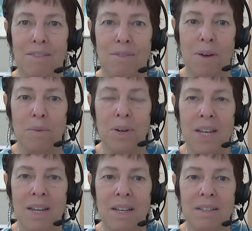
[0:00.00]
of what we're
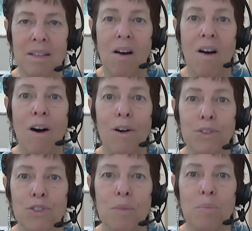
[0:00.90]
eating is
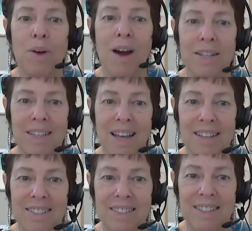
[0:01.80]
ultra processed.